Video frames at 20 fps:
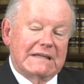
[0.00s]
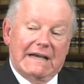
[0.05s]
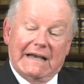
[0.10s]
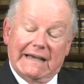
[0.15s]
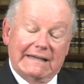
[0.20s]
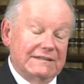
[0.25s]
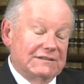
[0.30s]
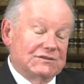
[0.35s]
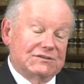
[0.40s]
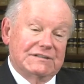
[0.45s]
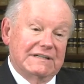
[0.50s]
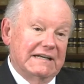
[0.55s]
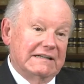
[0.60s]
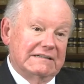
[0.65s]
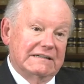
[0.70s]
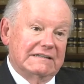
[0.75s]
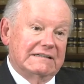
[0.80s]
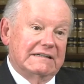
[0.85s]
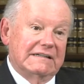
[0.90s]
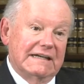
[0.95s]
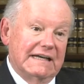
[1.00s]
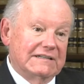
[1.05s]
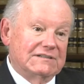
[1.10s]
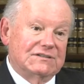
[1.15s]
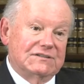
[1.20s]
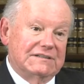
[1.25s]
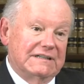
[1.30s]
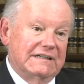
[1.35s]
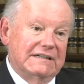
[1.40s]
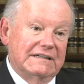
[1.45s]
I dissented and I
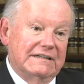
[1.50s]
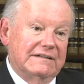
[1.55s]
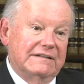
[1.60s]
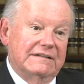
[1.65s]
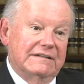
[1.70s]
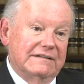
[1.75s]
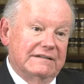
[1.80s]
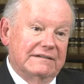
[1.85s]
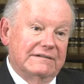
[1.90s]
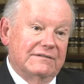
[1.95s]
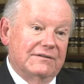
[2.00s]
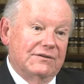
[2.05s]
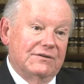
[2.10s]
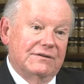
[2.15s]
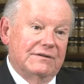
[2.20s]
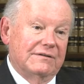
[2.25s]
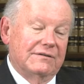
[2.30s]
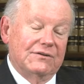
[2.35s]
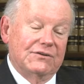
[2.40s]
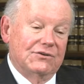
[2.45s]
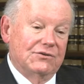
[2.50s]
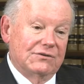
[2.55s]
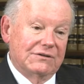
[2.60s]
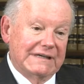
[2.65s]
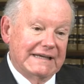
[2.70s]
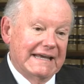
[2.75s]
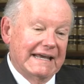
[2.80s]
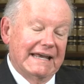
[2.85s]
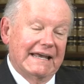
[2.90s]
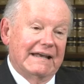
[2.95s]
said, you
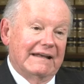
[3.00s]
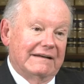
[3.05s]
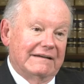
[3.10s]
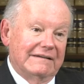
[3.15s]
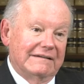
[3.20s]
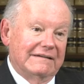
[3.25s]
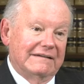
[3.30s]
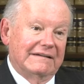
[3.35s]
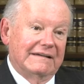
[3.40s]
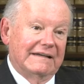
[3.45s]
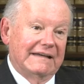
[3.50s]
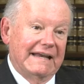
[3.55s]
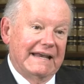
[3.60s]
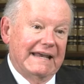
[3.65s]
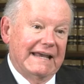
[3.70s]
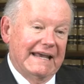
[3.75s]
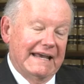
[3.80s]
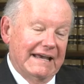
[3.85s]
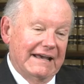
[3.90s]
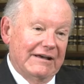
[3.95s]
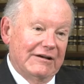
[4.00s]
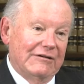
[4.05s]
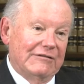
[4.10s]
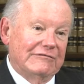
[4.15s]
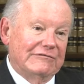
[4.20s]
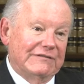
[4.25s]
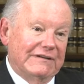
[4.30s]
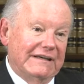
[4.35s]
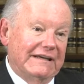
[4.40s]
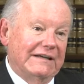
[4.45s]
can't
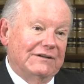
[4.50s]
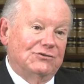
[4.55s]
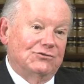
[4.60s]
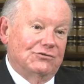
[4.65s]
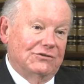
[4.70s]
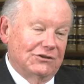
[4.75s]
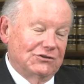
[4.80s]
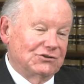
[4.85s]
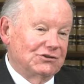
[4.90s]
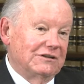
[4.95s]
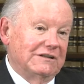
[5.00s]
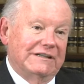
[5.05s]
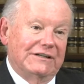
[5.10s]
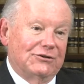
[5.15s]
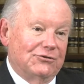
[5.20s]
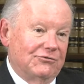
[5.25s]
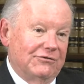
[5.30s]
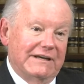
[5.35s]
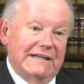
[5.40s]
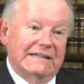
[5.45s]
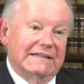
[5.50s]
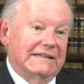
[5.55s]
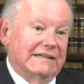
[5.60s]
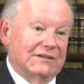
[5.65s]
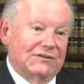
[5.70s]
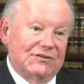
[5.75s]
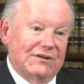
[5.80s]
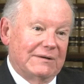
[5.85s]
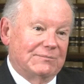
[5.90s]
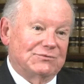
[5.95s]
have a judicially created
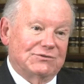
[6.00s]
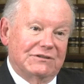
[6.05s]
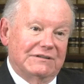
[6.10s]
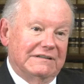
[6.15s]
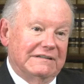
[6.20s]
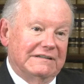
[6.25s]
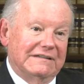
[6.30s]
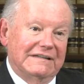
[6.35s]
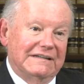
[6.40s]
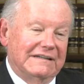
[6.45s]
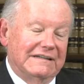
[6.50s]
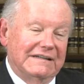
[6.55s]
exception